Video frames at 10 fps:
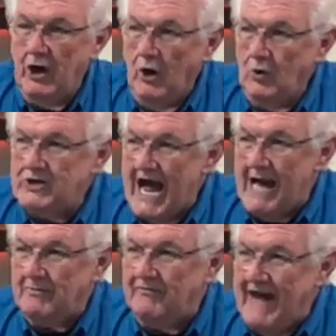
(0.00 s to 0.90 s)

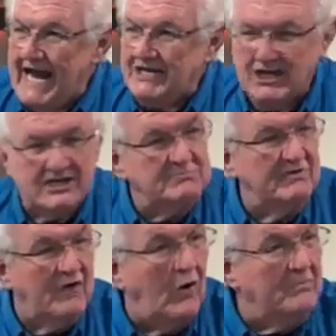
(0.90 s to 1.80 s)
old-time evangelists
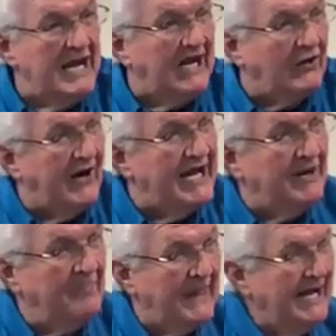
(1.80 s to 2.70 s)
before Billy
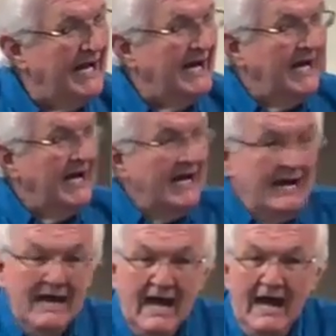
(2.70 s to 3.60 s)
Graham
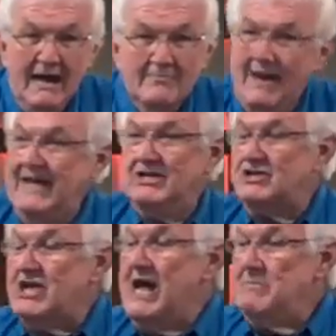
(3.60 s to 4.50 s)
made the
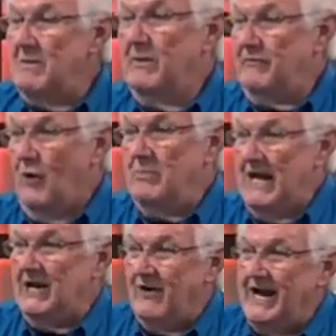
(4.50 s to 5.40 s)
statement before
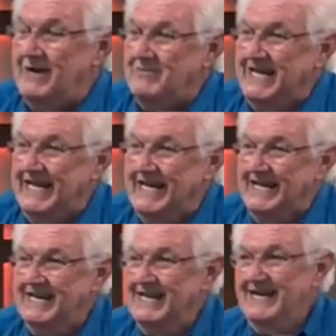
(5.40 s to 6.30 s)
Billy Graham did.